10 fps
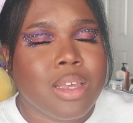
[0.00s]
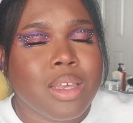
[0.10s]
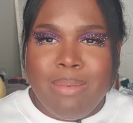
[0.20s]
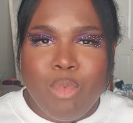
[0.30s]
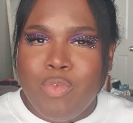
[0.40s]

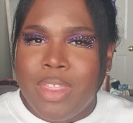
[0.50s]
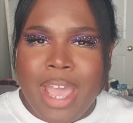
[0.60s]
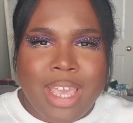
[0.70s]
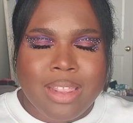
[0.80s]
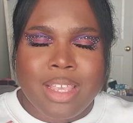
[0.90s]
Any movie
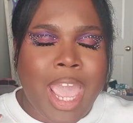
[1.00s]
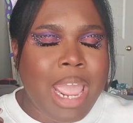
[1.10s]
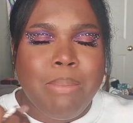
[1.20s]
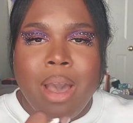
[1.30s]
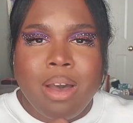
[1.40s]
that
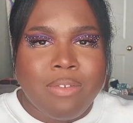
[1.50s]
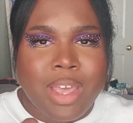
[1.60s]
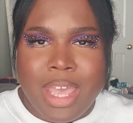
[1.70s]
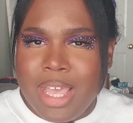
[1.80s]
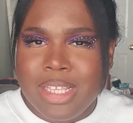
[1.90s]
came out of
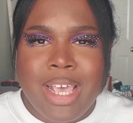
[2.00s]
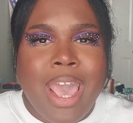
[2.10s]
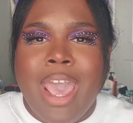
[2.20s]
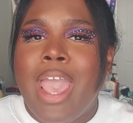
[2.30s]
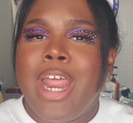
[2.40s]

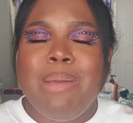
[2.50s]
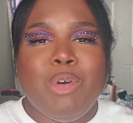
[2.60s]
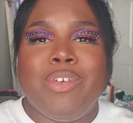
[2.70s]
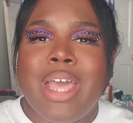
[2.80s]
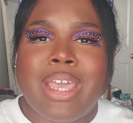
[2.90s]
any
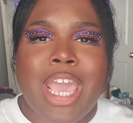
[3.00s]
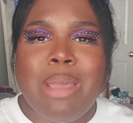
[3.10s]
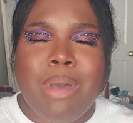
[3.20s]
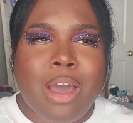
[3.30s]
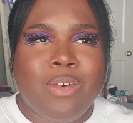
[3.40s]
movie that
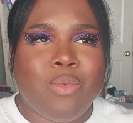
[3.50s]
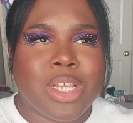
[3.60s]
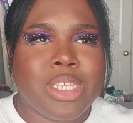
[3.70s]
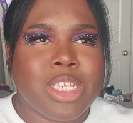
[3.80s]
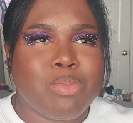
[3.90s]
came out of
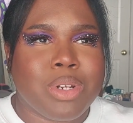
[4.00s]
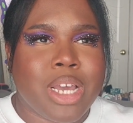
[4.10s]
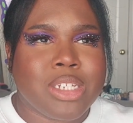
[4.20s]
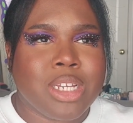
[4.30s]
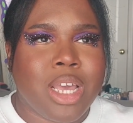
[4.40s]
what's his
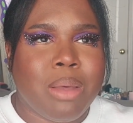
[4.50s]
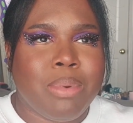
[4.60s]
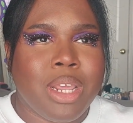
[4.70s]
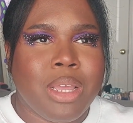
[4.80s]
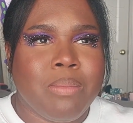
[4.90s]
production
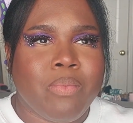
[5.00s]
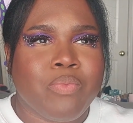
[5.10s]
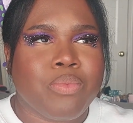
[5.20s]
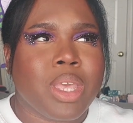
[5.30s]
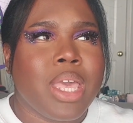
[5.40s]
company?
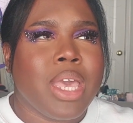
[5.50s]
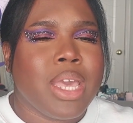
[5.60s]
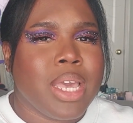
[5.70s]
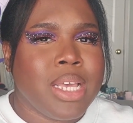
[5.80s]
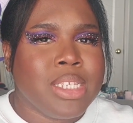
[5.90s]

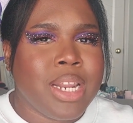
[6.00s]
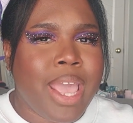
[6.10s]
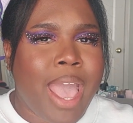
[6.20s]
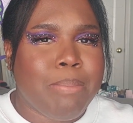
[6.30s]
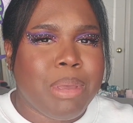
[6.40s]
Isn't it
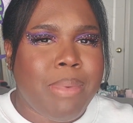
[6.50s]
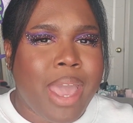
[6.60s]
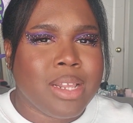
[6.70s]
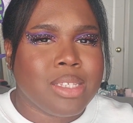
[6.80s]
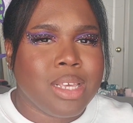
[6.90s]
Happy
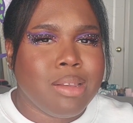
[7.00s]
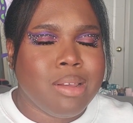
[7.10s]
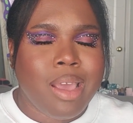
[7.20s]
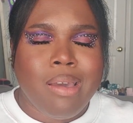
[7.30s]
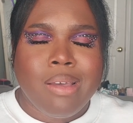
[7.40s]
Madison?
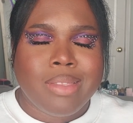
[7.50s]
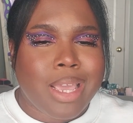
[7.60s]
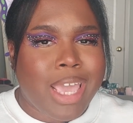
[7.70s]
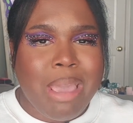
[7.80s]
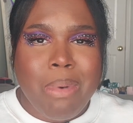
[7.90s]

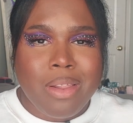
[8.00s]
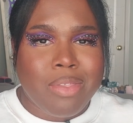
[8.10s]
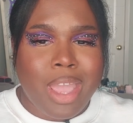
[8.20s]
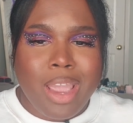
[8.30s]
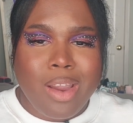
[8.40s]
That came out of
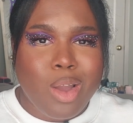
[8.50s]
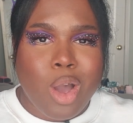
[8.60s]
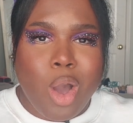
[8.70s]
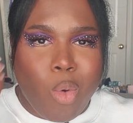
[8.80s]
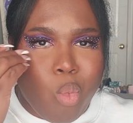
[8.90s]
there?
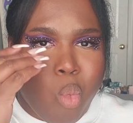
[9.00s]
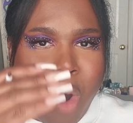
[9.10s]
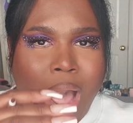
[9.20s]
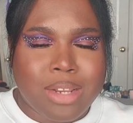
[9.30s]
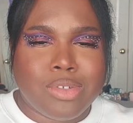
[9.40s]

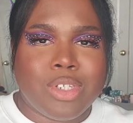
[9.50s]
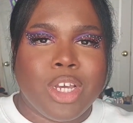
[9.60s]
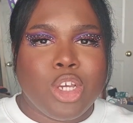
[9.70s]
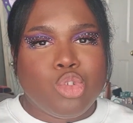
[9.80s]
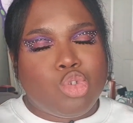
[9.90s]
Watched.
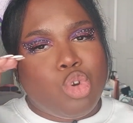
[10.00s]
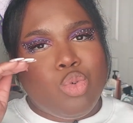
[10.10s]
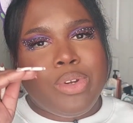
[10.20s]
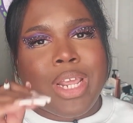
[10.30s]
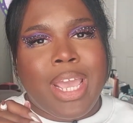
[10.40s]

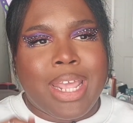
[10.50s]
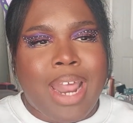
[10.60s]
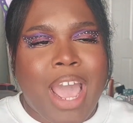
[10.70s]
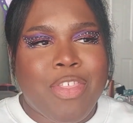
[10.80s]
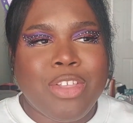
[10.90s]
Tuned in.
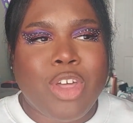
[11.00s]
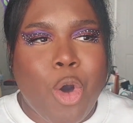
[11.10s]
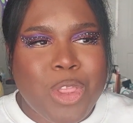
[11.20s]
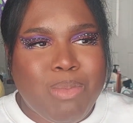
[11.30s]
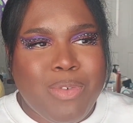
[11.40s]
I think the
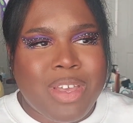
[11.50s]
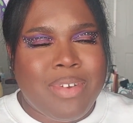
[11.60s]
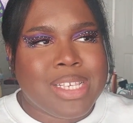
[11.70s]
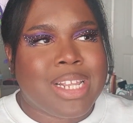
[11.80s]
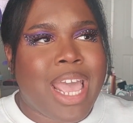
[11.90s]
only movie of
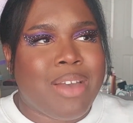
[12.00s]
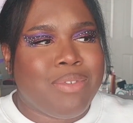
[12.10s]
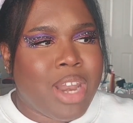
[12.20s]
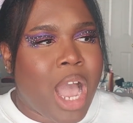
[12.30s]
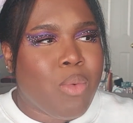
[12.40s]
his that I have
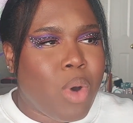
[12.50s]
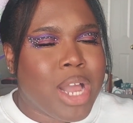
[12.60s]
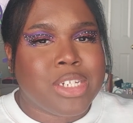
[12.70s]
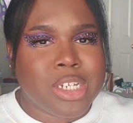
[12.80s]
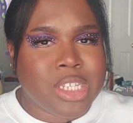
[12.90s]
not
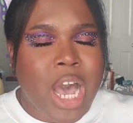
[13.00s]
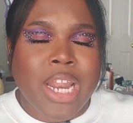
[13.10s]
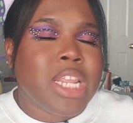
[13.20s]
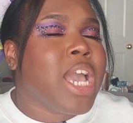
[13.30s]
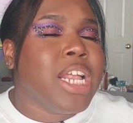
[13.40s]
watched is
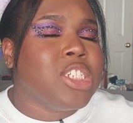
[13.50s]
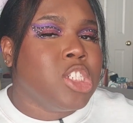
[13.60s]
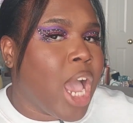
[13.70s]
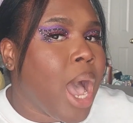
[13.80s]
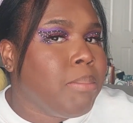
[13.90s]
Uncut
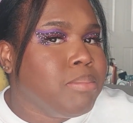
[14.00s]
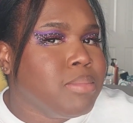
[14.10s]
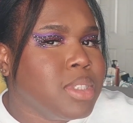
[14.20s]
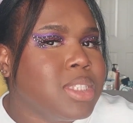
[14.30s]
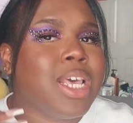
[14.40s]

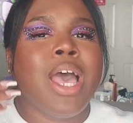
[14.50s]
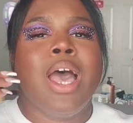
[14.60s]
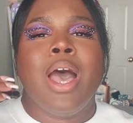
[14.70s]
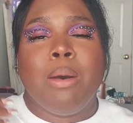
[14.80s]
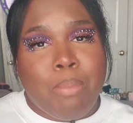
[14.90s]
Gems,
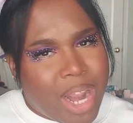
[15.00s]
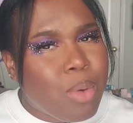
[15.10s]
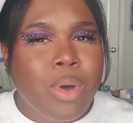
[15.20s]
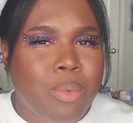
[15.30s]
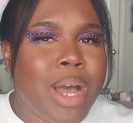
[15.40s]
but I
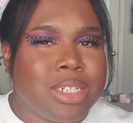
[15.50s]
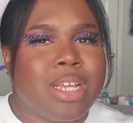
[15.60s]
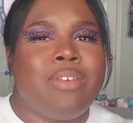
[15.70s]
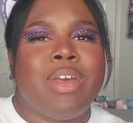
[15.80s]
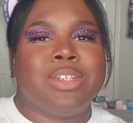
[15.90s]
will watch
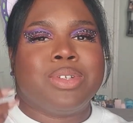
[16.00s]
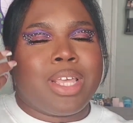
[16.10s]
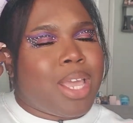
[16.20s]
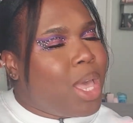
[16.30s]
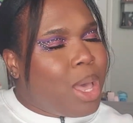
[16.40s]
that
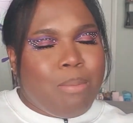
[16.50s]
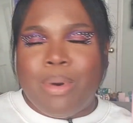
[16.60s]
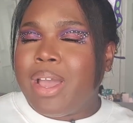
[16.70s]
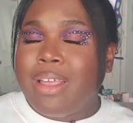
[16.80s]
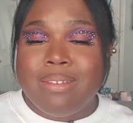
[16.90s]
eventually.
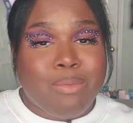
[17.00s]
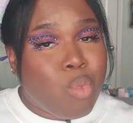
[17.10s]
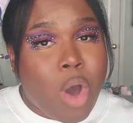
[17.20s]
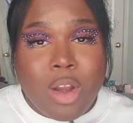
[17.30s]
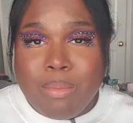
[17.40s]
But
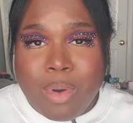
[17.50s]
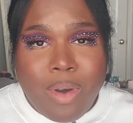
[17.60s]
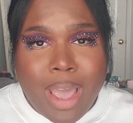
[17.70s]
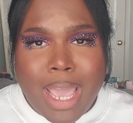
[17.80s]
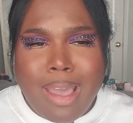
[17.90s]

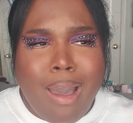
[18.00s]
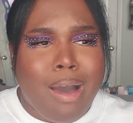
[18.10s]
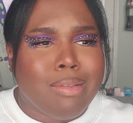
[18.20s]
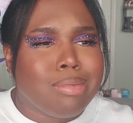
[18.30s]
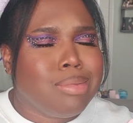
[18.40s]
Waterboy,
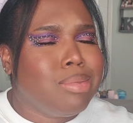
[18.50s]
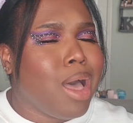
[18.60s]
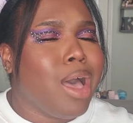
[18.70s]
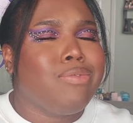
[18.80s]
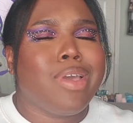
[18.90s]

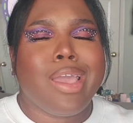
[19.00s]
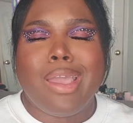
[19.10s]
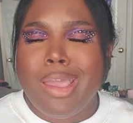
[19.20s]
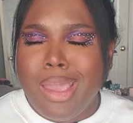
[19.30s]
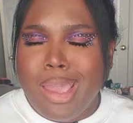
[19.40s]
love
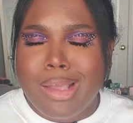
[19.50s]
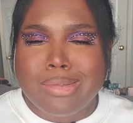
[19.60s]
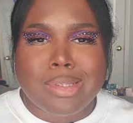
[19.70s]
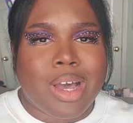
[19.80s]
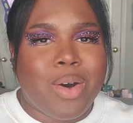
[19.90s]

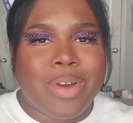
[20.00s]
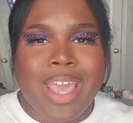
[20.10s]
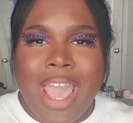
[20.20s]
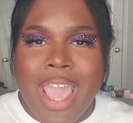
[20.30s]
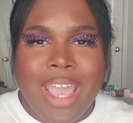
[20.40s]
it,
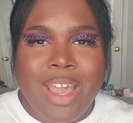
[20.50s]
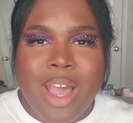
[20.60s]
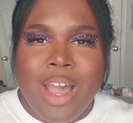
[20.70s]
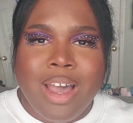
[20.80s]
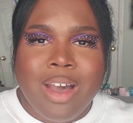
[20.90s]
okay?
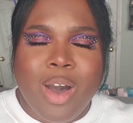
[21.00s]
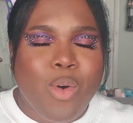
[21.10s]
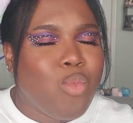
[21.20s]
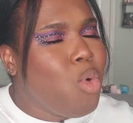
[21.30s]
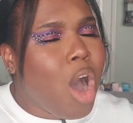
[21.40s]

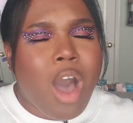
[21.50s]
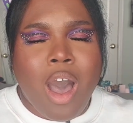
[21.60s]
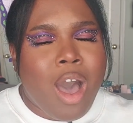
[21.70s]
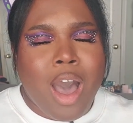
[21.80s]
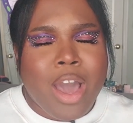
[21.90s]

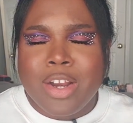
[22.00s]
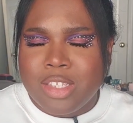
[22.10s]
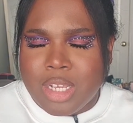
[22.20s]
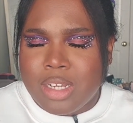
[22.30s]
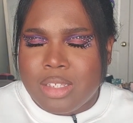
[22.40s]
Water
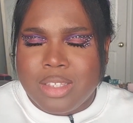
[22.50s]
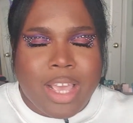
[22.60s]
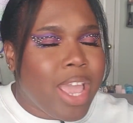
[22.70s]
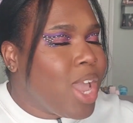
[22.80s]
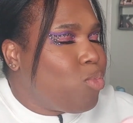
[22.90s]
sucks.
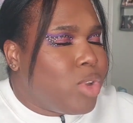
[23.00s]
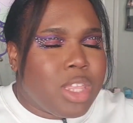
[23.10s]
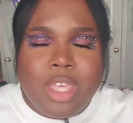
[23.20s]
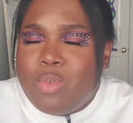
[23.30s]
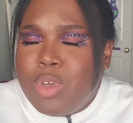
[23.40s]
It
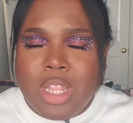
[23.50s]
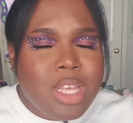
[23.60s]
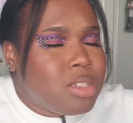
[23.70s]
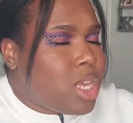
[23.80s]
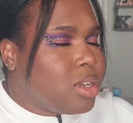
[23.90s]
really,
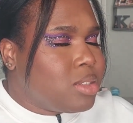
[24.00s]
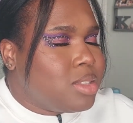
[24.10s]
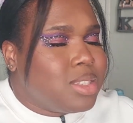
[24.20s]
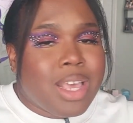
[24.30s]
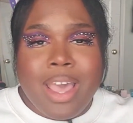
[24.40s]
really
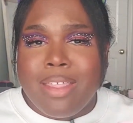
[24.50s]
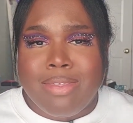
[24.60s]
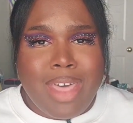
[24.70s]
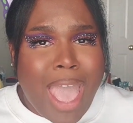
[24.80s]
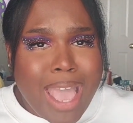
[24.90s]
sucks.
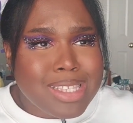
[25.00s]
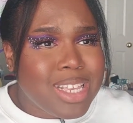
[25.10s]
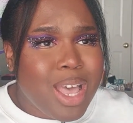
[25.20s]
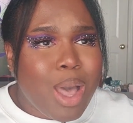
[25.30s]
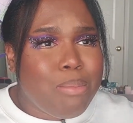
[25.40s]
That
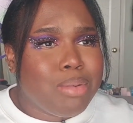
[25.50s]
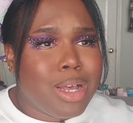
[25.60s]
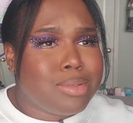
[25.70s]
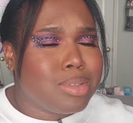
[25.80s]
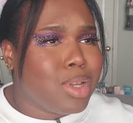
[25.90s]

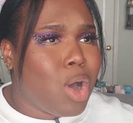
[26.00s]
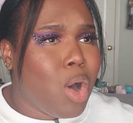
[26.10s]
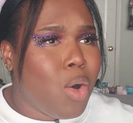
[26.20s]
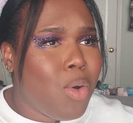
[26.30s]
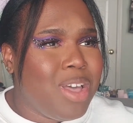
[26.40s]
plus the
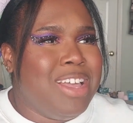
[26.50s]
whole